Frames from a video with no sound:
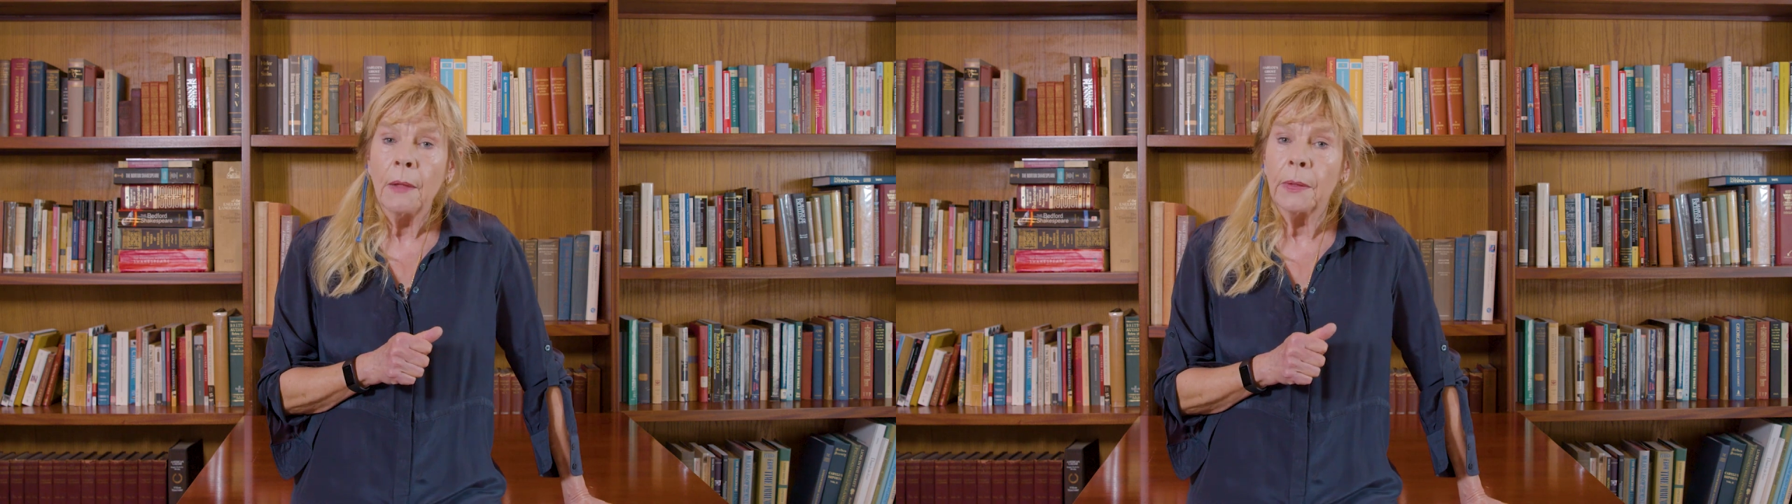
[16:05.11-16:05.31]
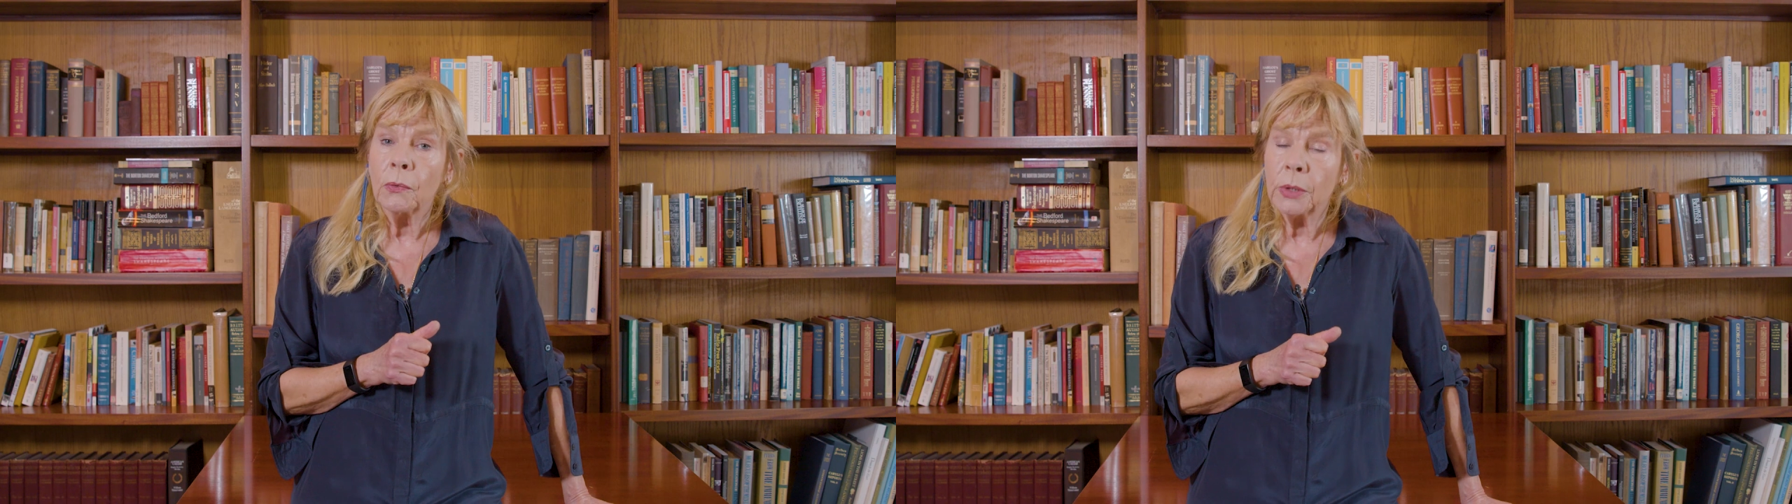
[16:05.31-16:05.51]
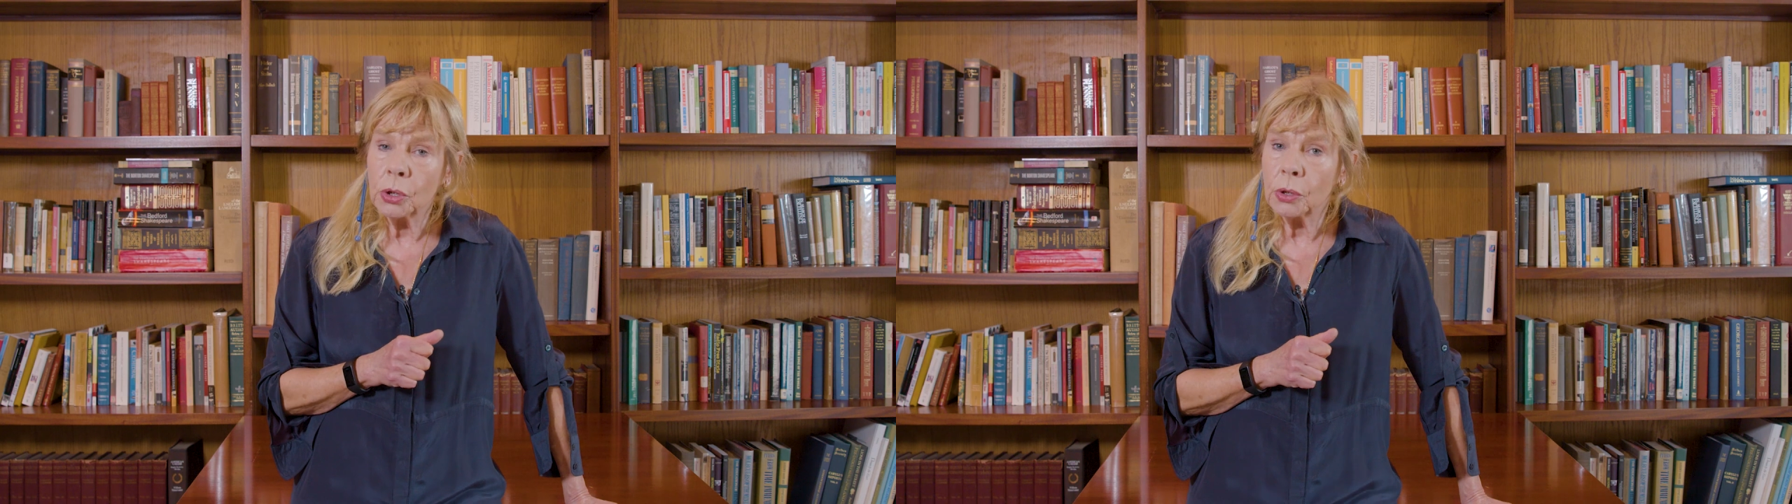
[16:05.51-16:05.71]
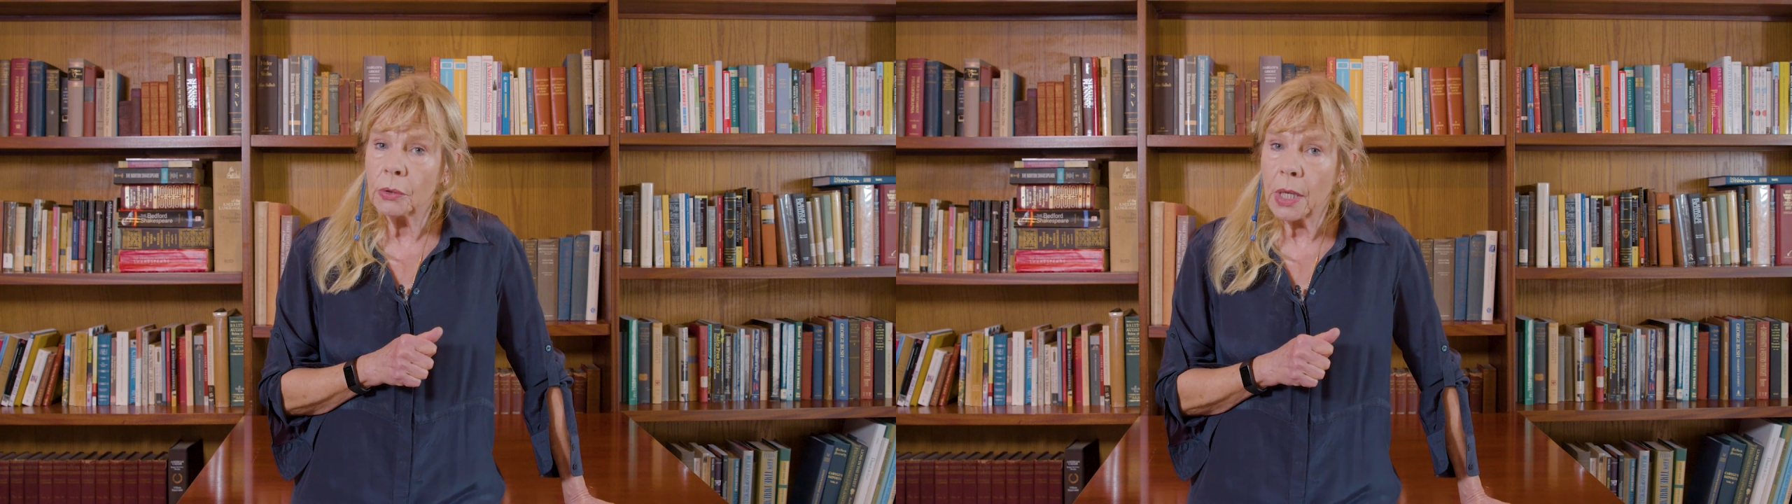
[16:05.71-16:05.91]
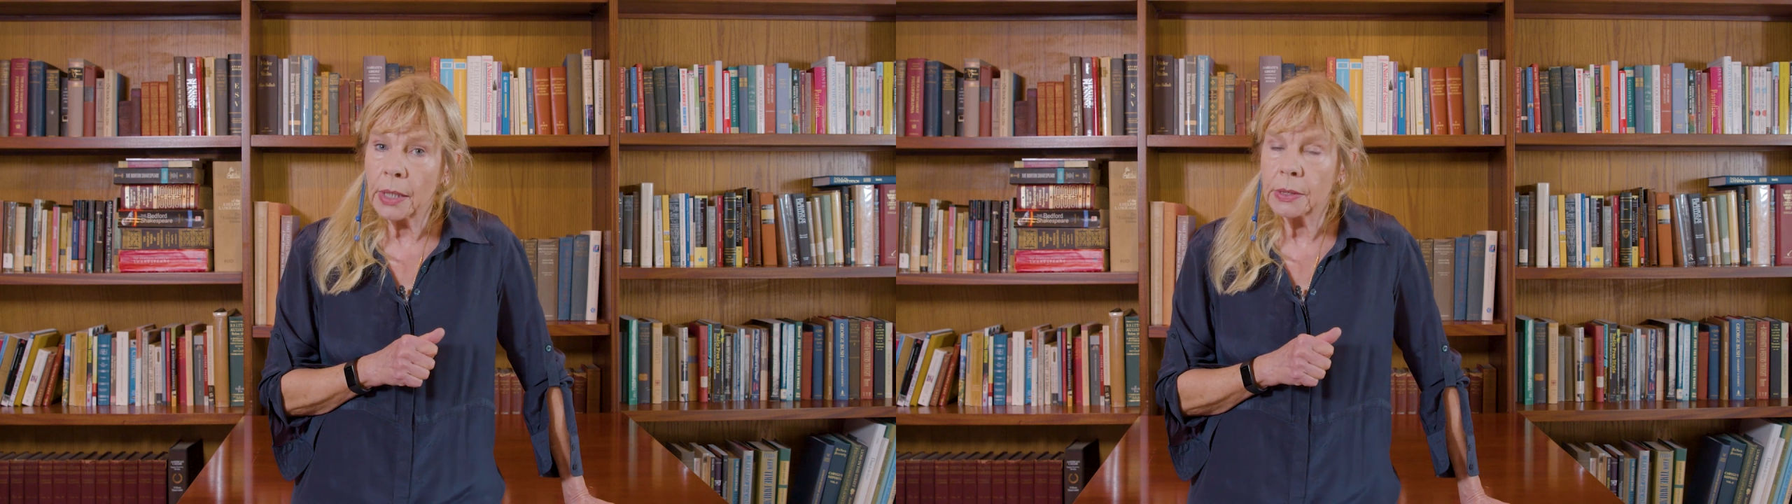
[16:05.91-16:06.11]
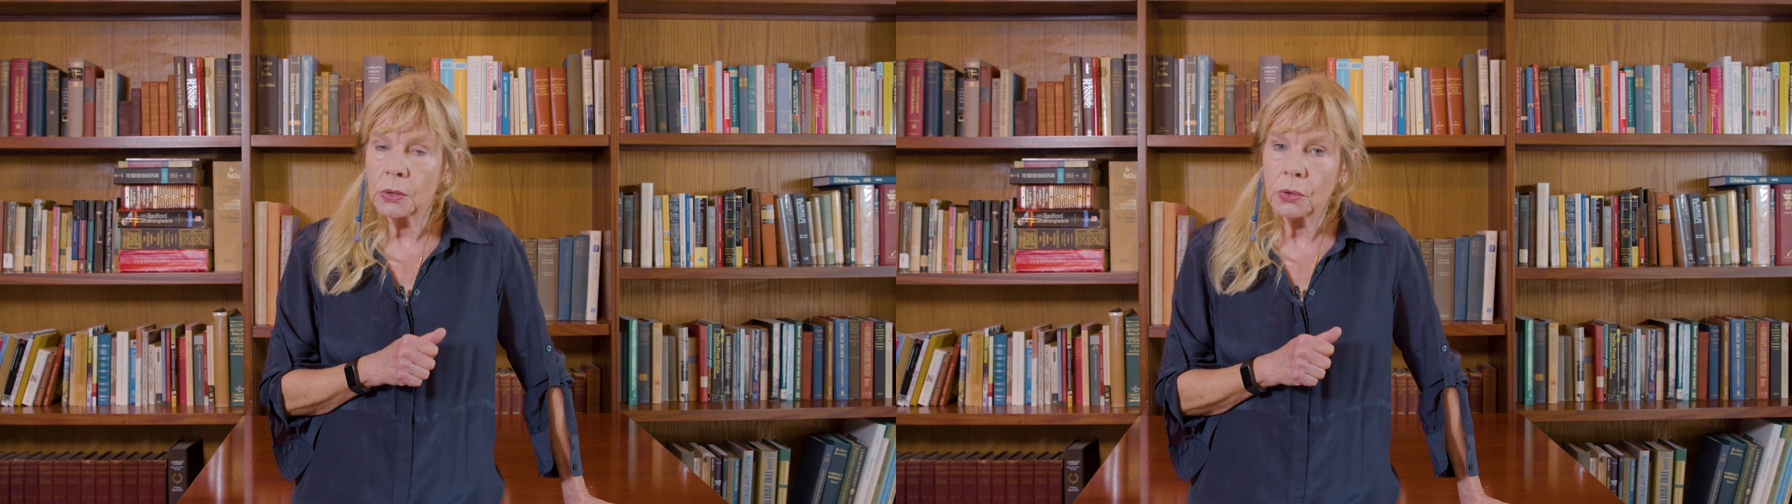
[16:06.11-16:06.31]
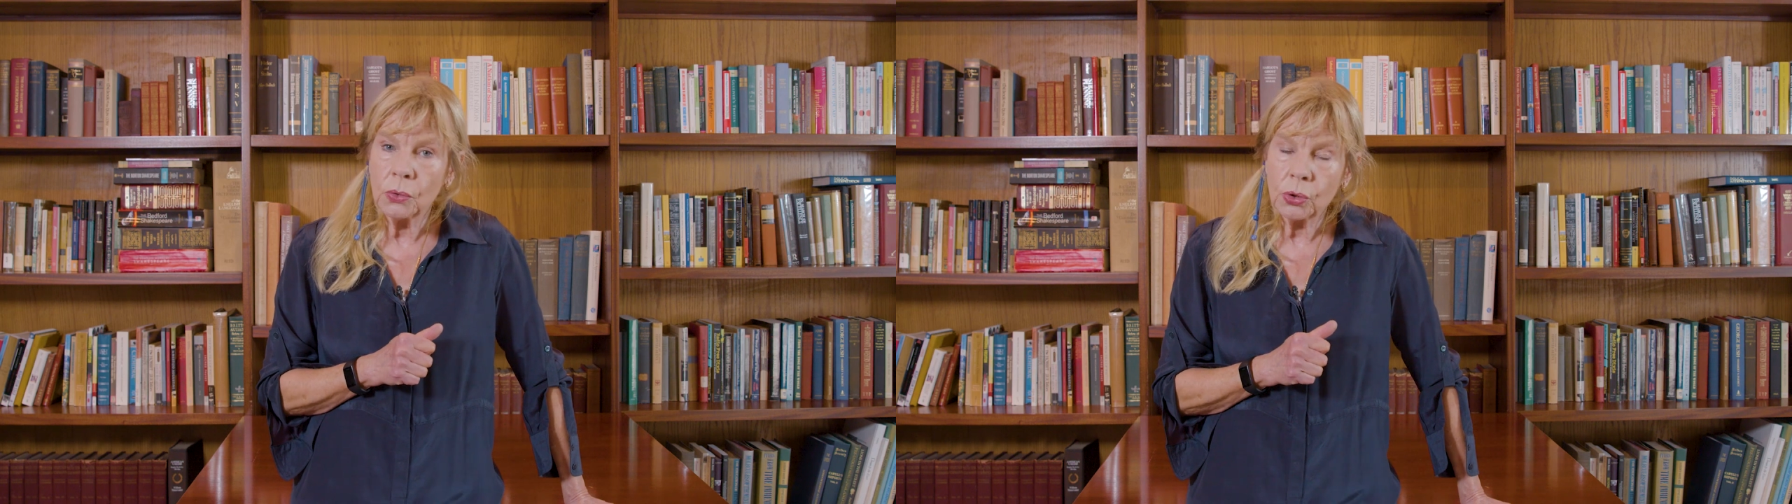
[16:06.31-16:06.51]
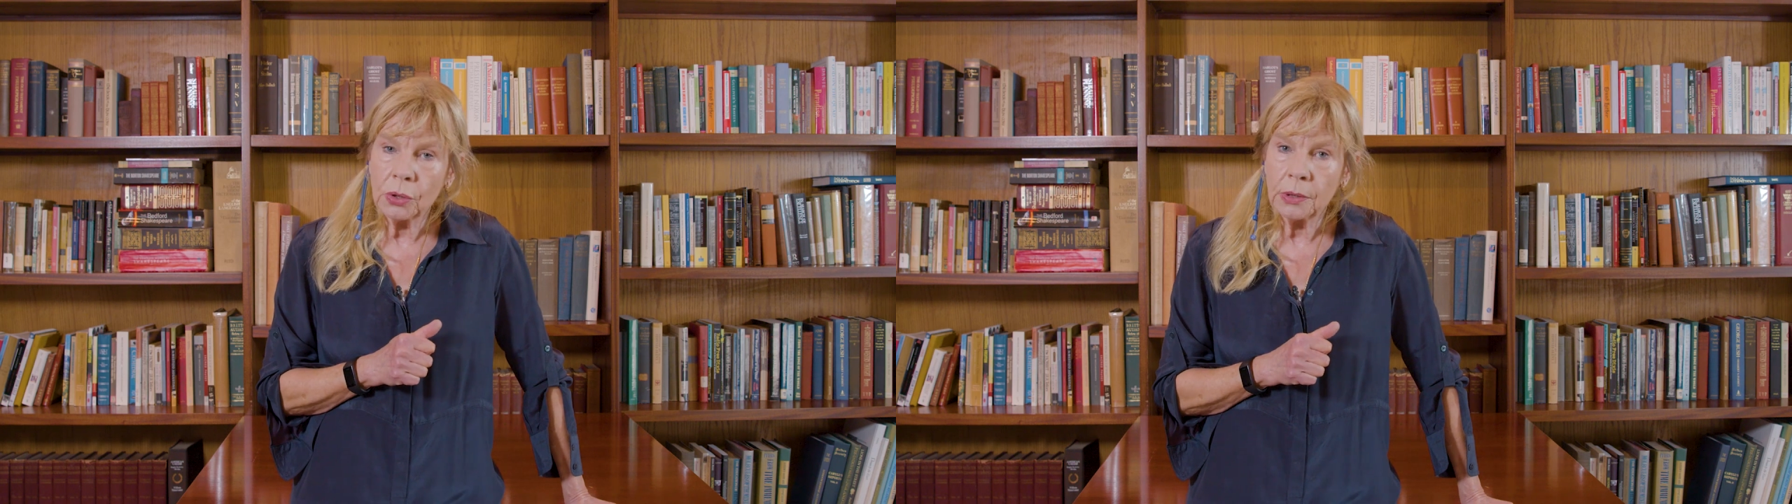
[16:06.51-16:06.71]
The original
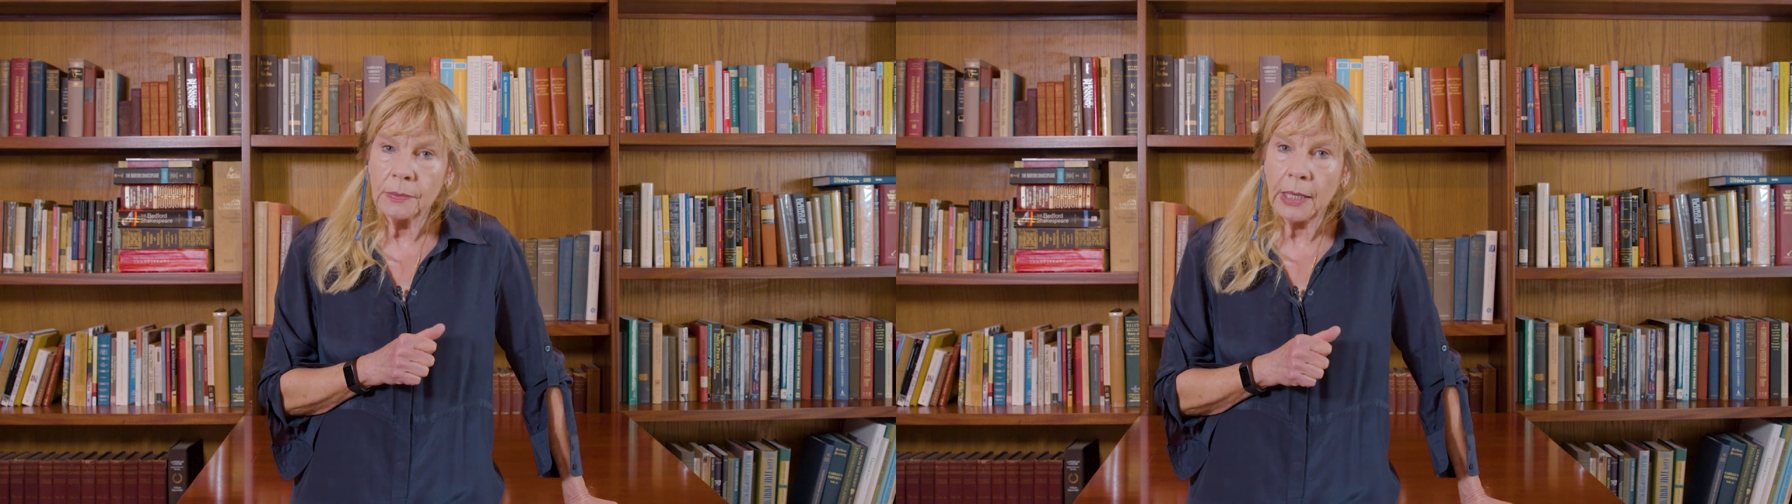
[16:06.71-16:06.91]
Constitution,